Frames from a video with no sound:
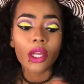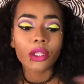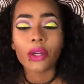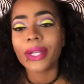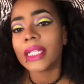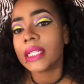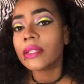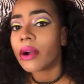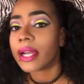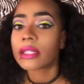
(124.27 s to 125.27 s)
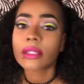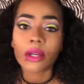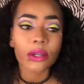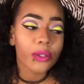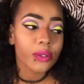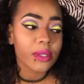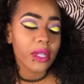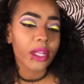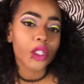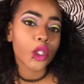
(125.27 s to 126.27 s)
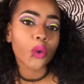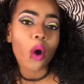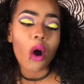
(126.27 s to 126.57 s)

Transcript: You know, any dark circles that you